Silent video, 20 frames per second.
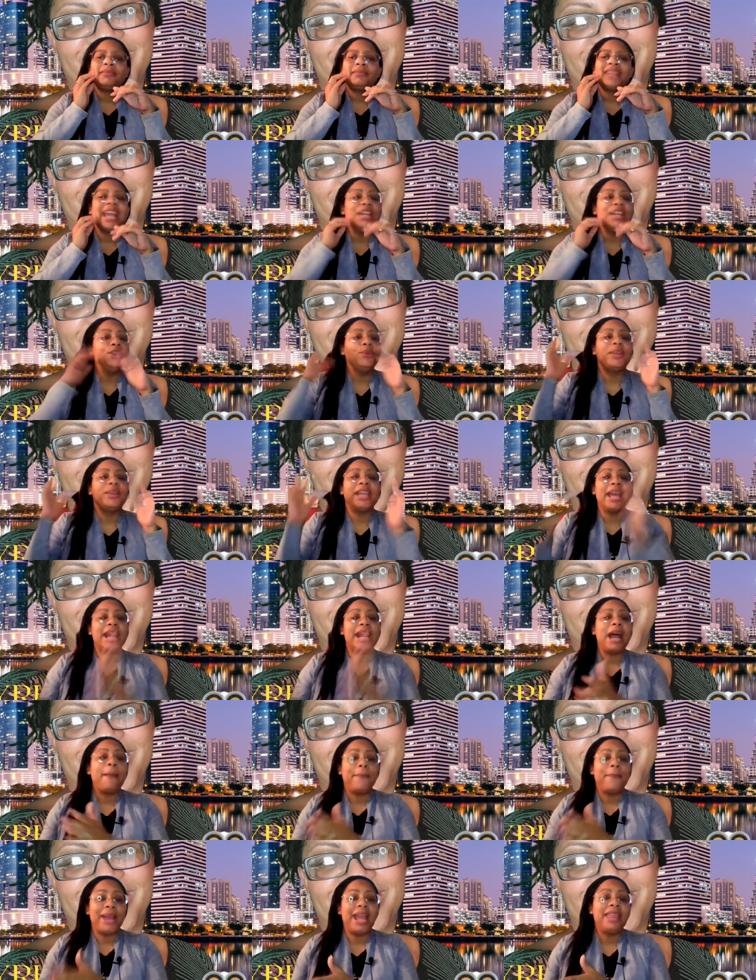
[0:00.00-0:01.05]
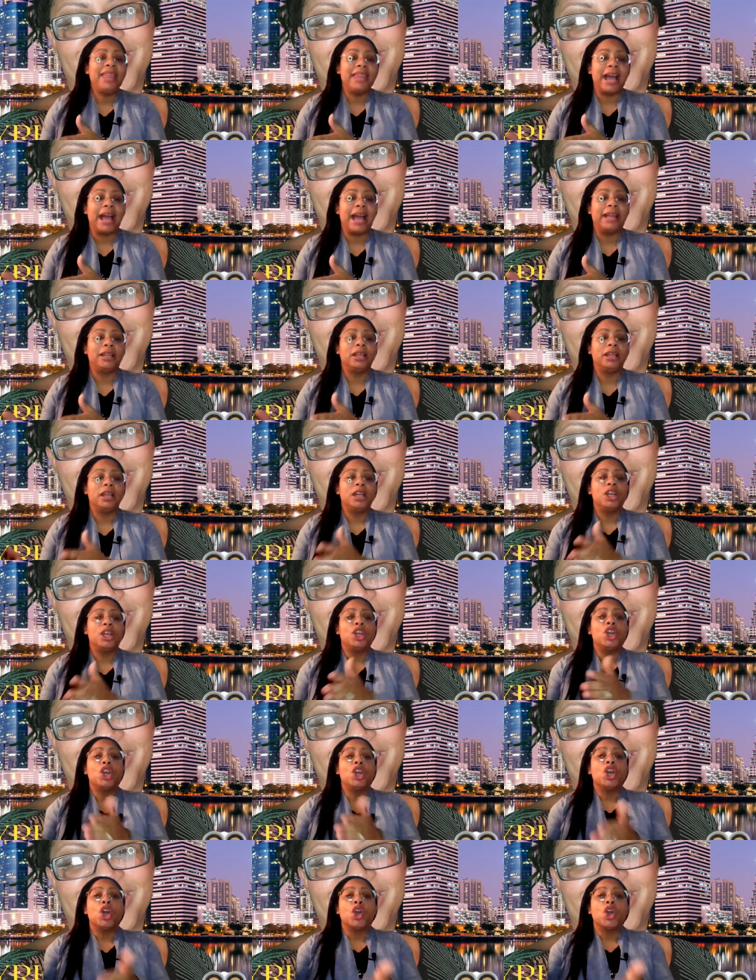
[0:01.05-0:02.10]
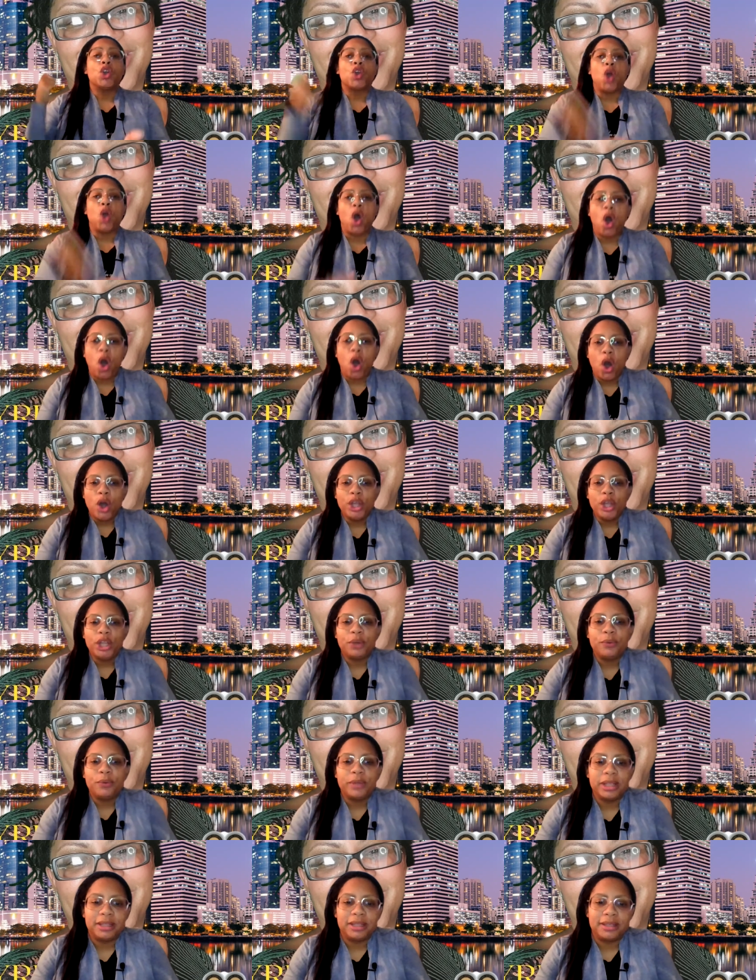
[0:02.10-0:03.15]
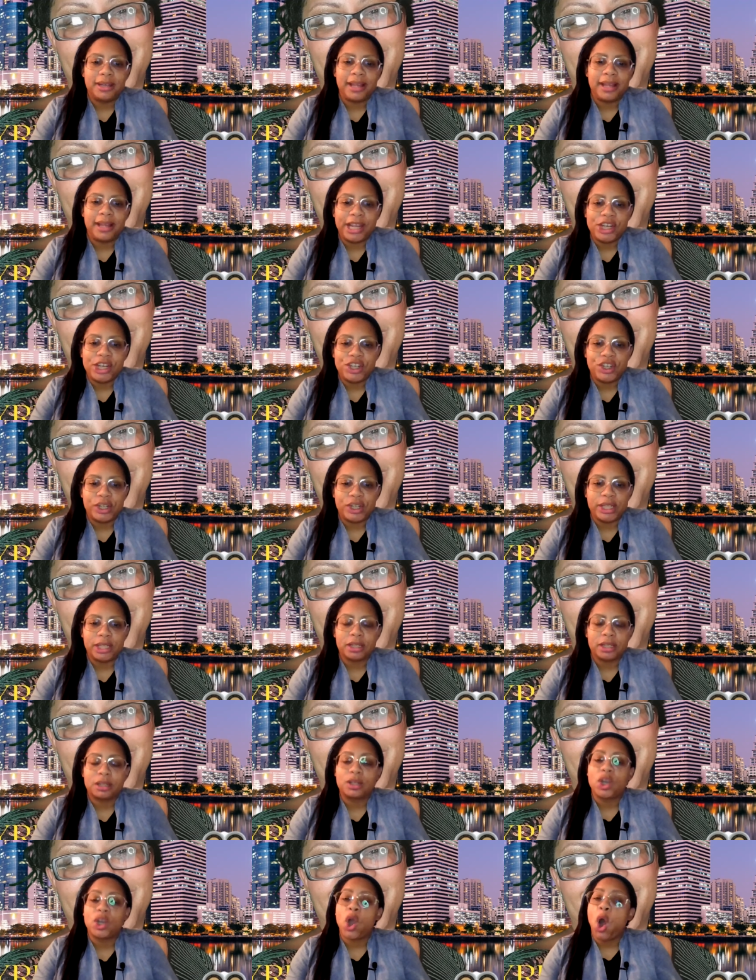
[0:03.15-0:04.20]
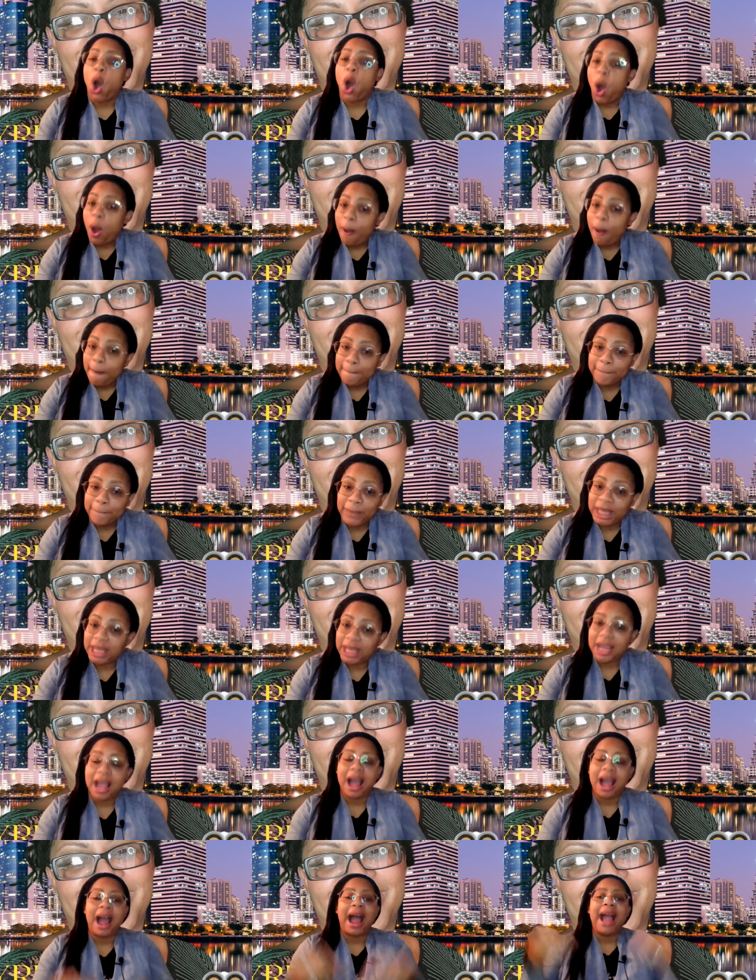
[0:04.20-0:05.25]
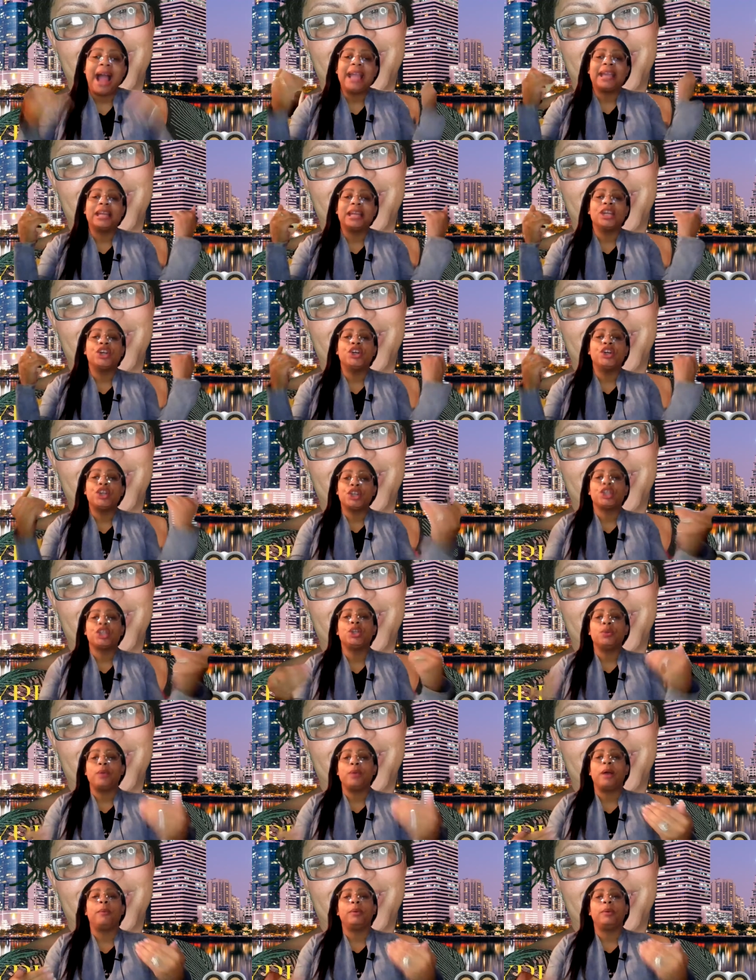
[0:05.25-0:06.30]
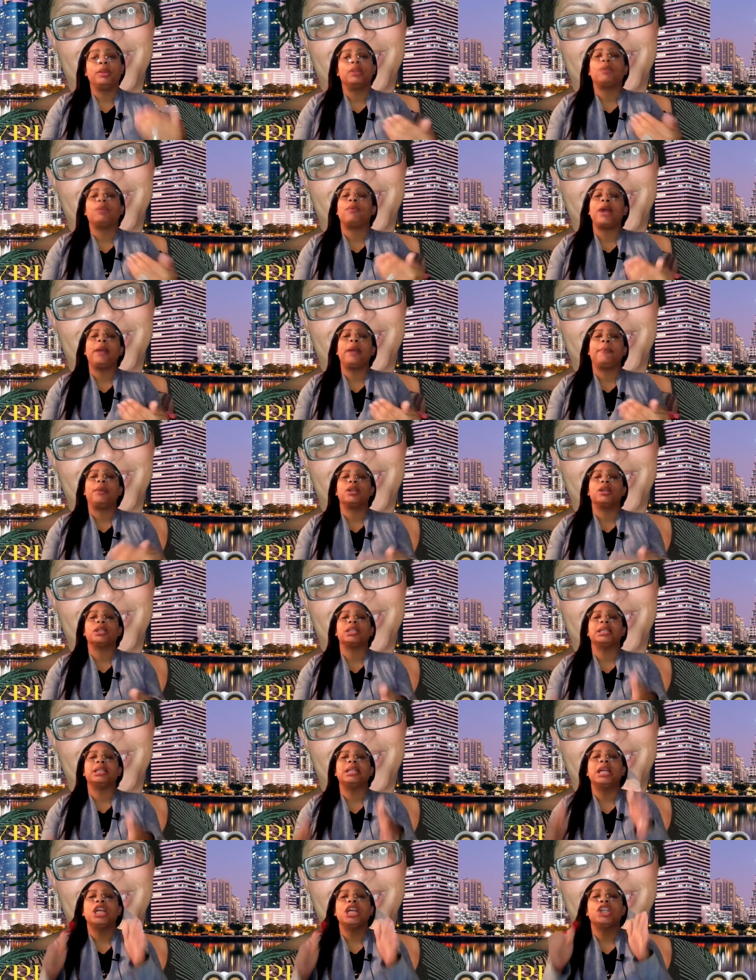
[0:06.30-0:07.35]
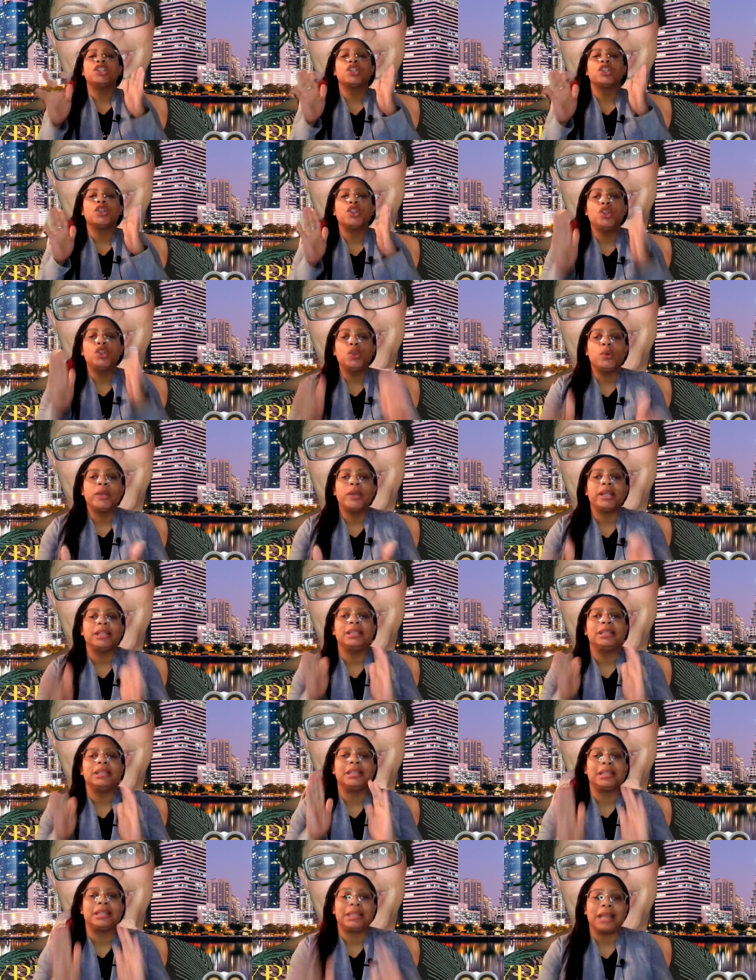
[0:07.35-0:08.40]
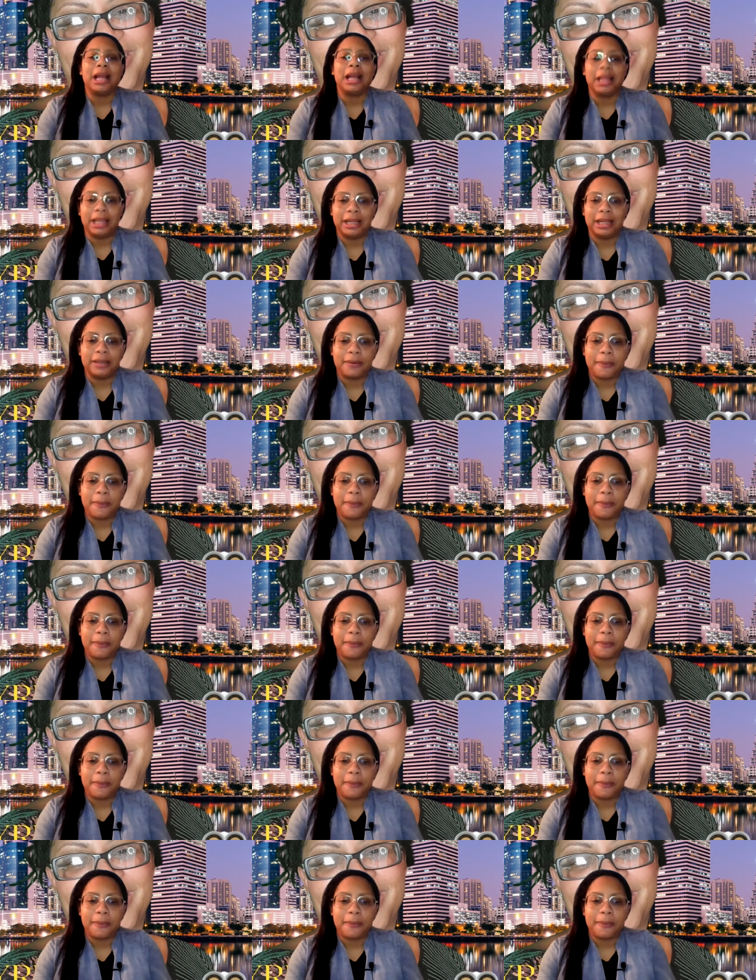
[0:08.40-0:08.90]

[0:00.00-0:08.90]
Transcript: and you cannot pay that, call your real estate agent. Call me. I can hook you up with the right person so you can sell it.